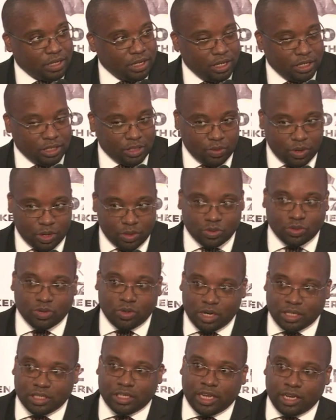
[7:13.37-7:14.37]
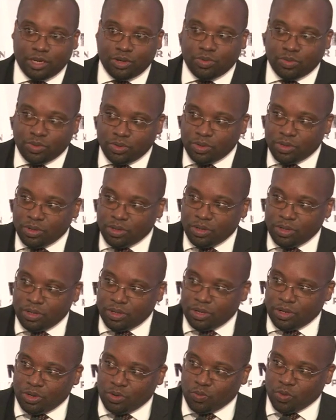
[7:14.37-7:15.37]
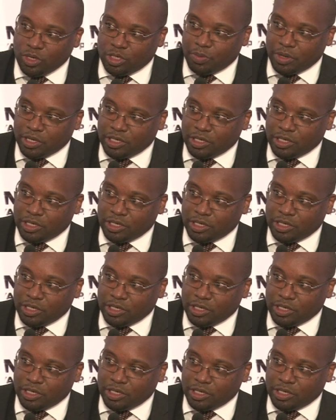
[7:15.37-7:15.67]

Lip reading: He's the one who's going to tell you which